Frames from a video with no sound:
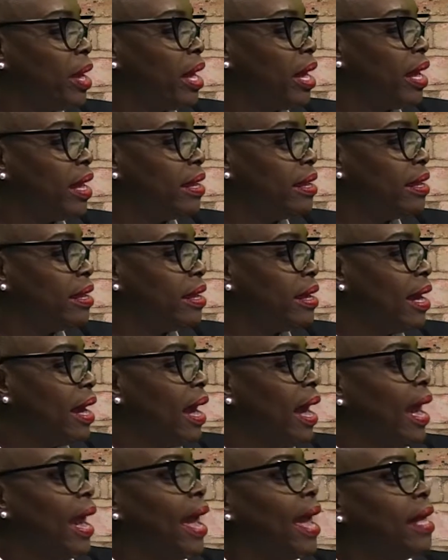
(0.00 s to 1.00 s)
it,
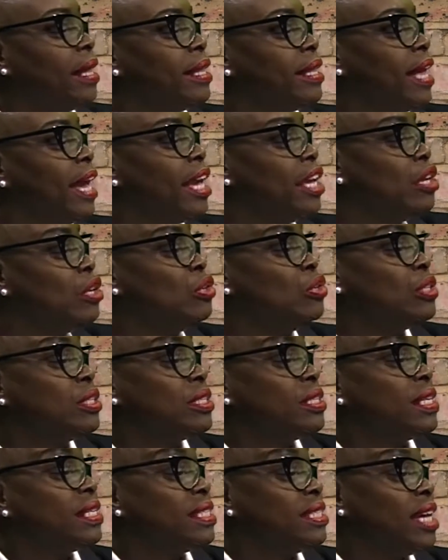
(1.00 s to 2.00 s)
and they're
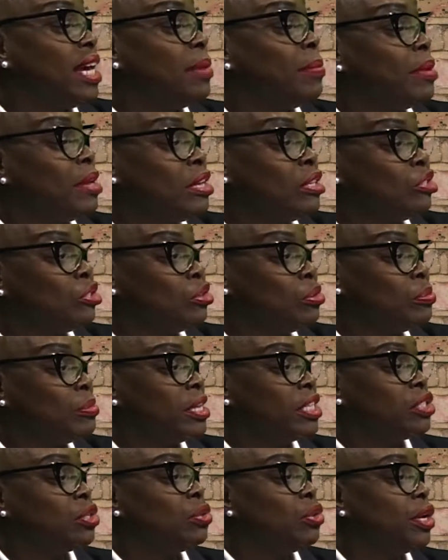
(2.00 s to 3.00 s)
using the same
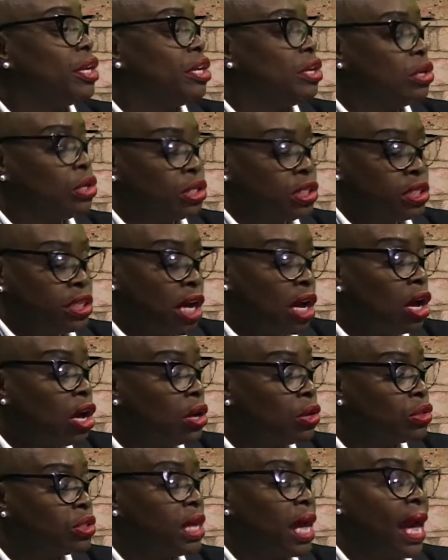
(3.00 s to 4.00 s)
instruments on your
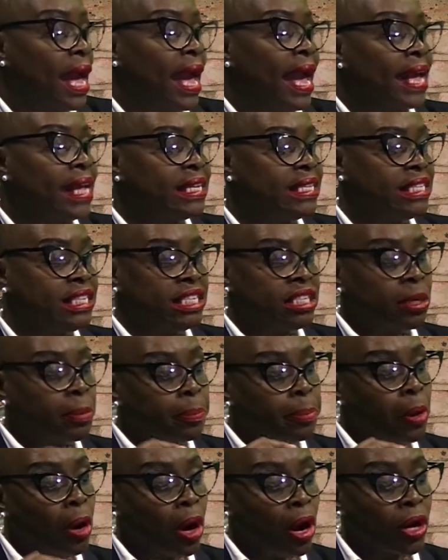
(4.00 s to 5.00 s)
toes and see the
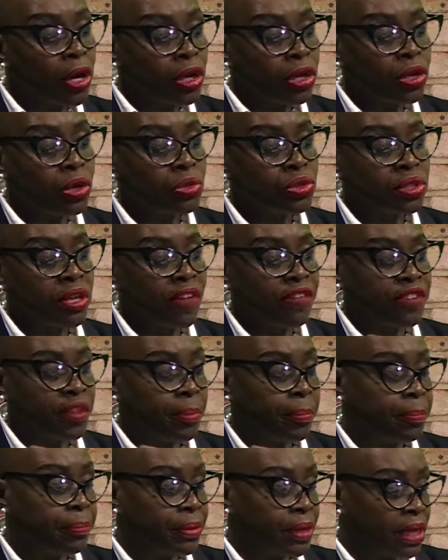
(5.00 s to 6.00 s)
particles of the
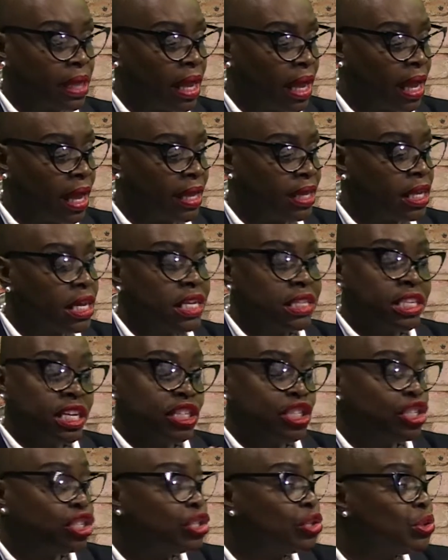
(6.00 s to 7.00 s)
blood
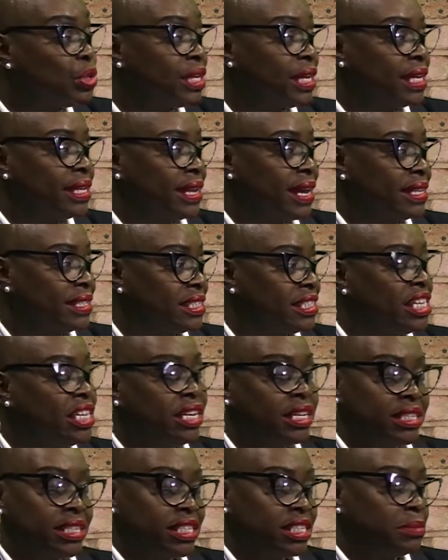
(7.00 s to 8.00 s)
that you cannot see
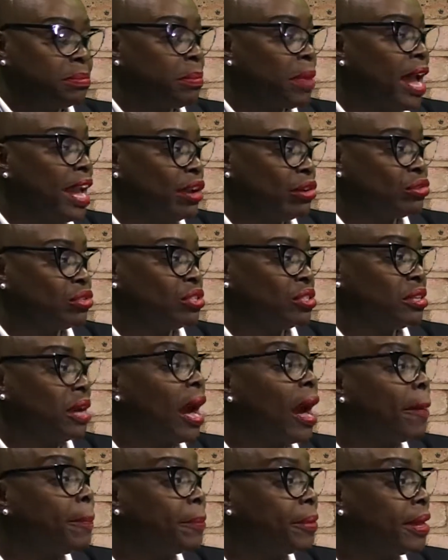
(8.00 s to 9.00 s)
because it's
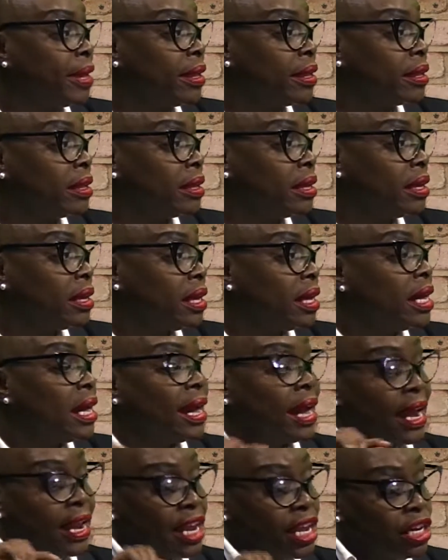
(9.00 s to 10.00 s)
microscopic,
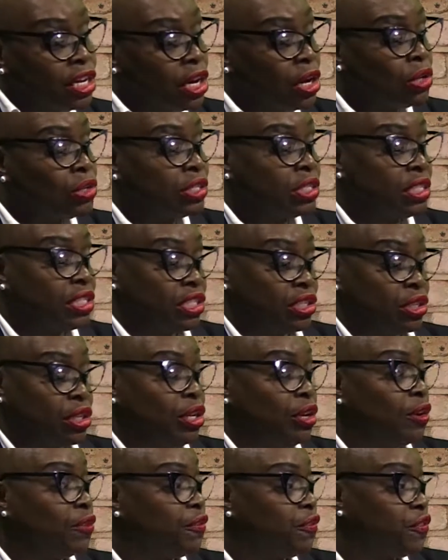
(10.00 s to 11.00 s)
and it goes into
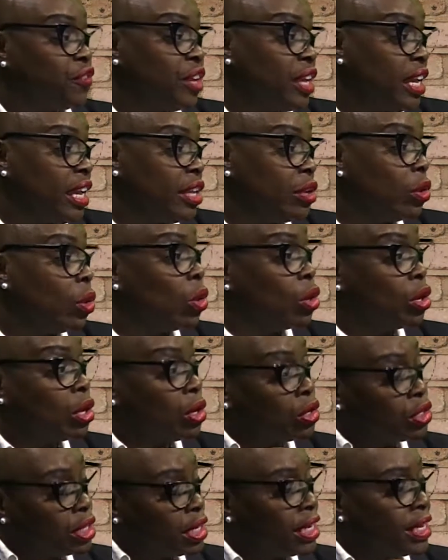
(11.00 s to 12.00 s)
your feet or
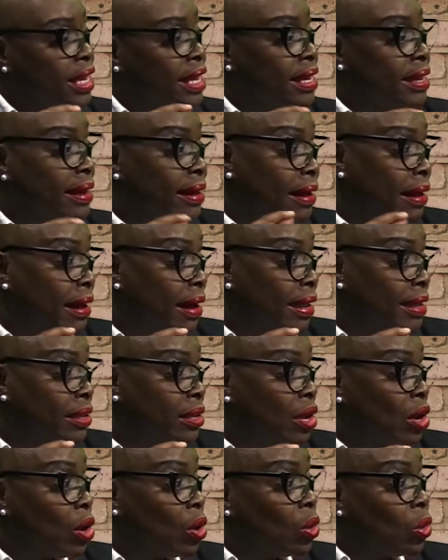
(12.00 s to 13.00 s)
goes and they cut
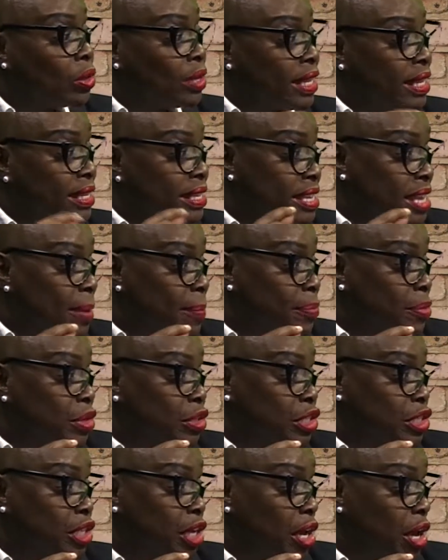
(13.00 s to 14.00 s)
or they nip your
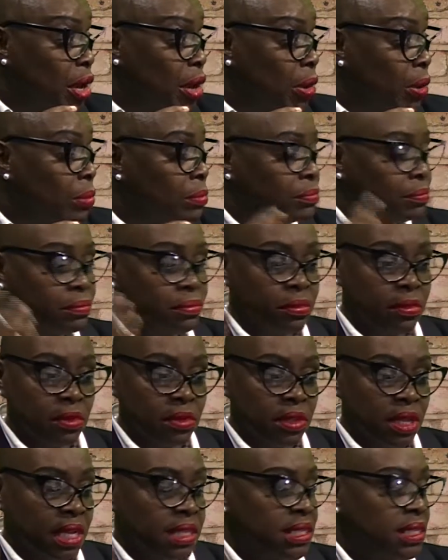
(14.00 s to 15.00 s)
toe.
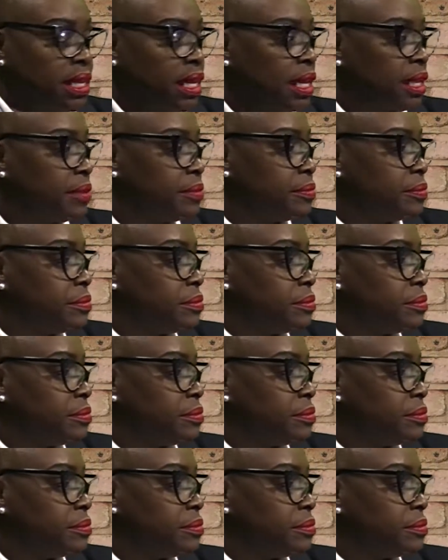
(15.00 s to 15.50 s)
That's it.